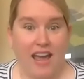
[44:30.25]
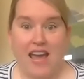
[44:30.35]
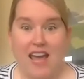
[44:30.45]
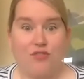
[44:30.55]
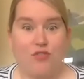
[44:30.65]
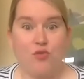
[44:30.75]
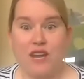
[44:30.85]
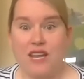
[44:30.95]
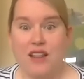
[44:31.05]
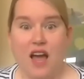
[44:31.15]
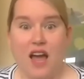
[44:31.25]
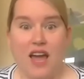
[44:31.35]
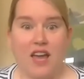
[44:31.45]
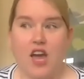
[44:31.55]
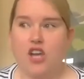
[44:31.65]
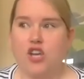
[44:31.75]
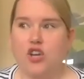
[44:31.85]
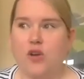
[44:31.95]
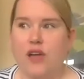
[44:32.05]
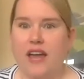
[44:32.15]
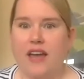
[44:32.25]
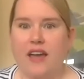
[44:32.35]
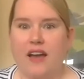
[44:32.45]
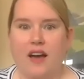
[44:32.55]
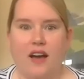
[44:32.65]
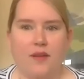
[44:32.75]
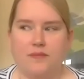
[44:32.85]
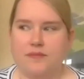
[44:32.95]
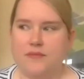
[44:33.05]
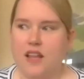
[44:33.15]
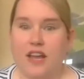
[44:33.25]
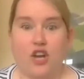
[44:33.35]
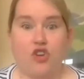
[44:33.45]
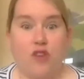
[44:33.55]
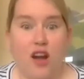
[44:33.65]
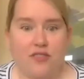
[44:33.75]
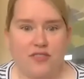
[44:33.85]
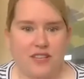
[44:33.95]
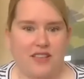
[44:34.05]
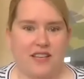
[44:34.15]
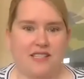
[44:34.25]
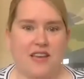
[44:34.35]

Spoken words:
If you really like, like crafty things,